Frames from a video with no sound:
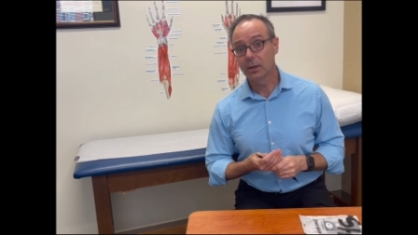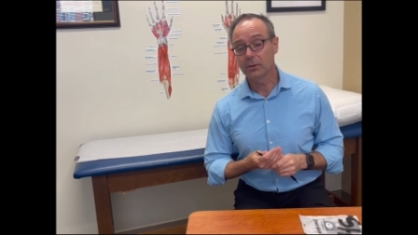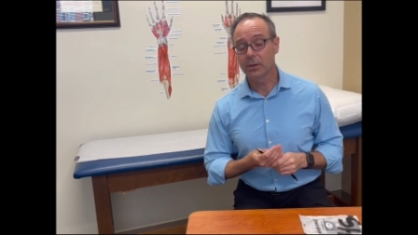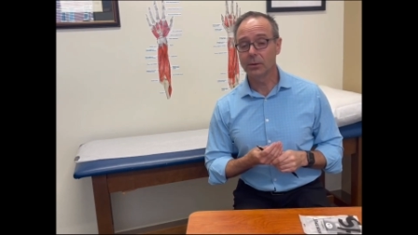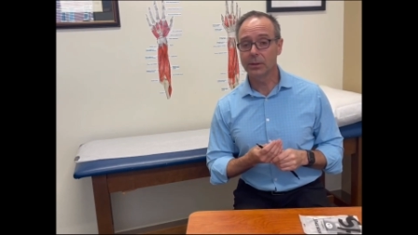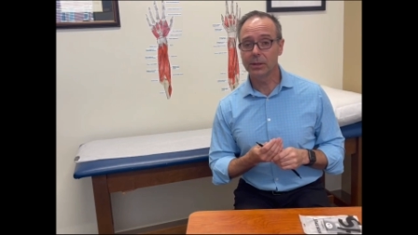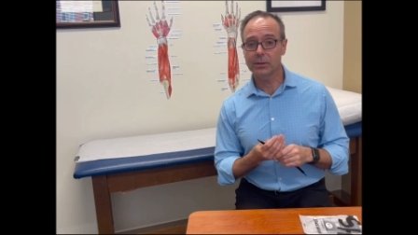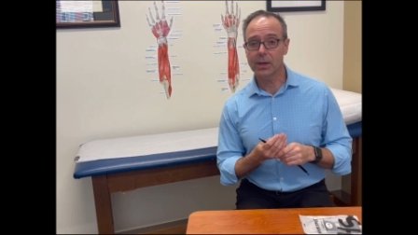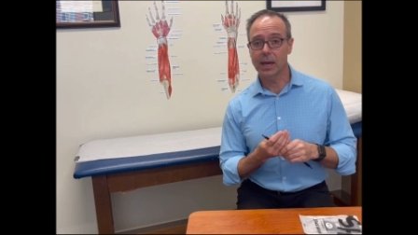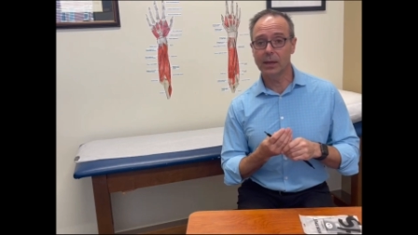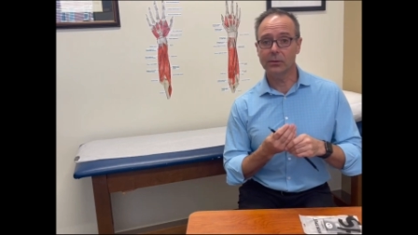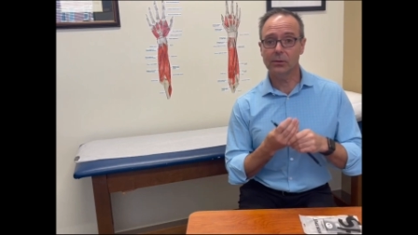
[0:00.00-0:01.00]
So in this
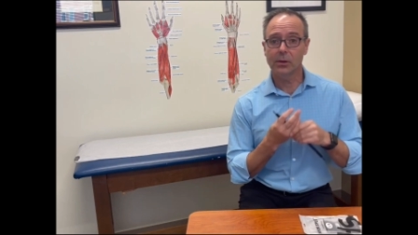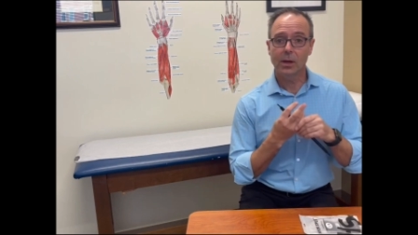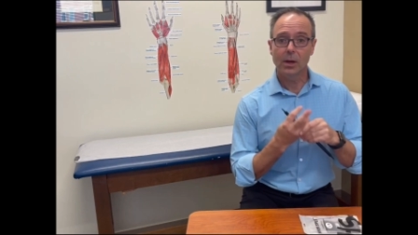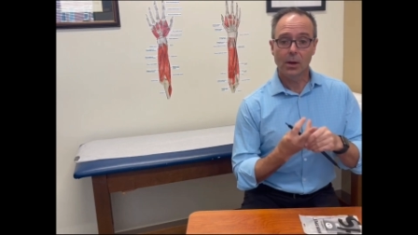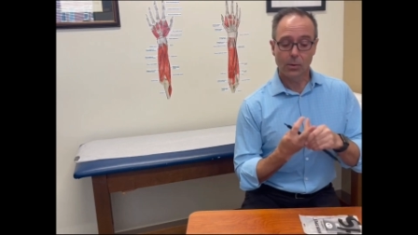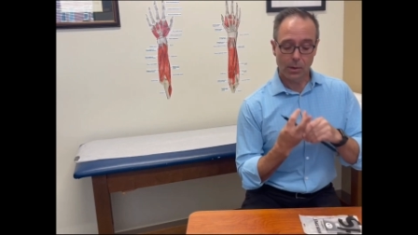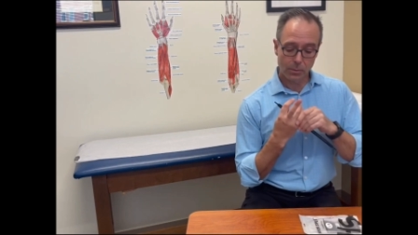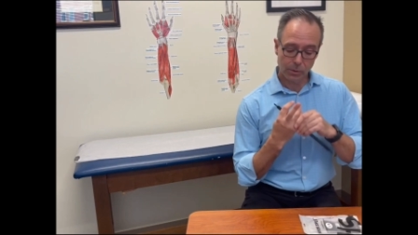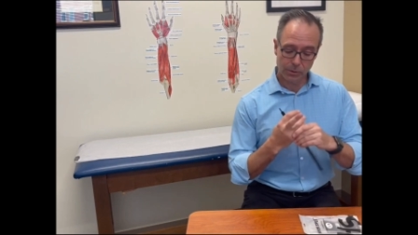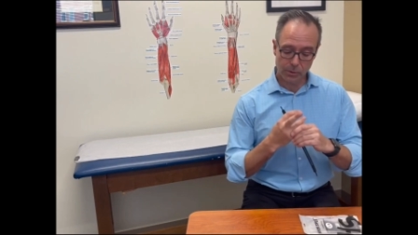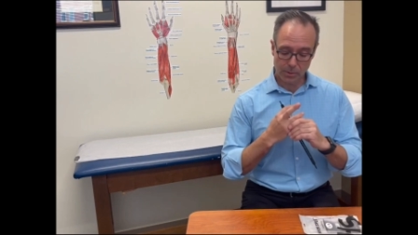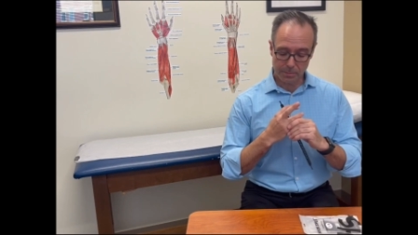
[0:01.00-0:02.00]
case, we
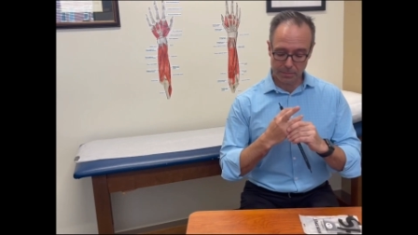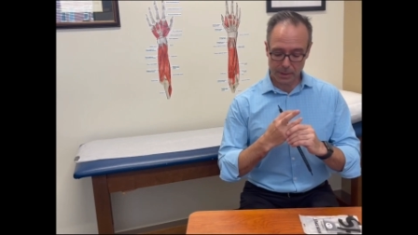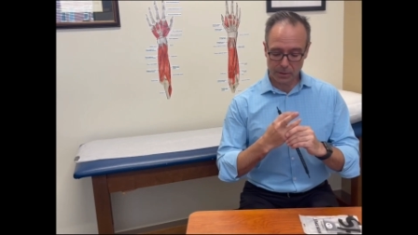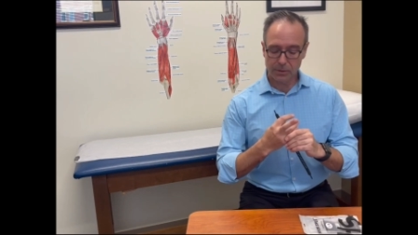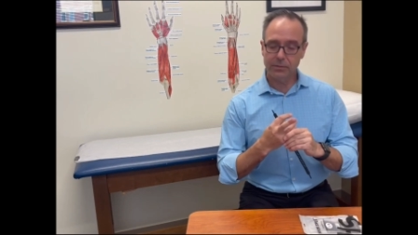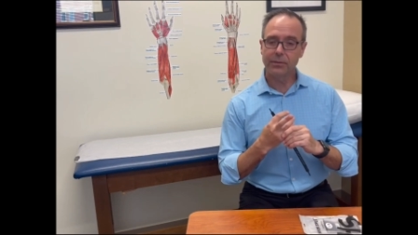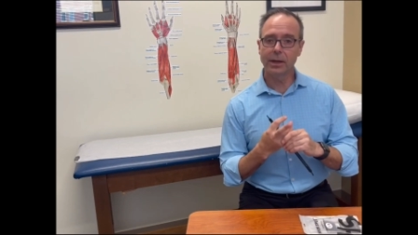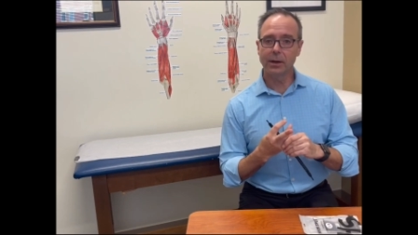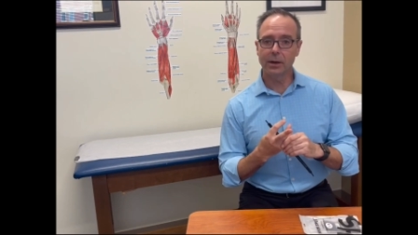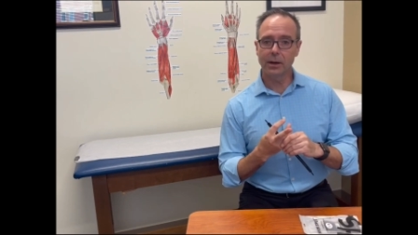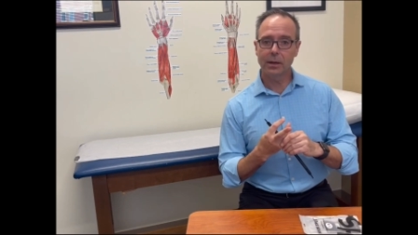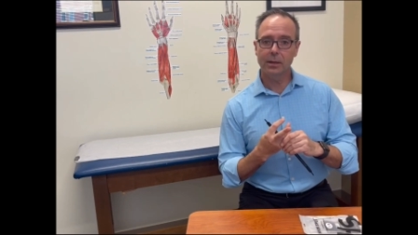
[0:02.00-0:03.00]
will do a middle
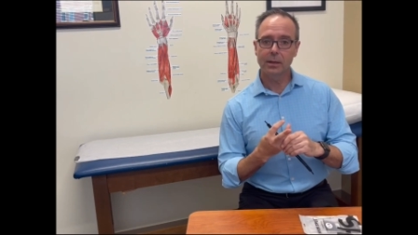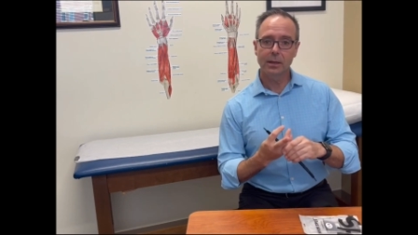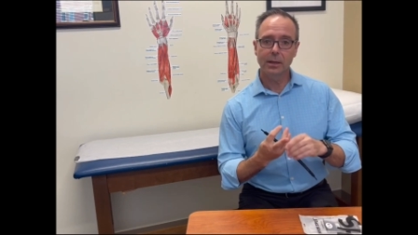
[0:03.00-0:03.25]
finger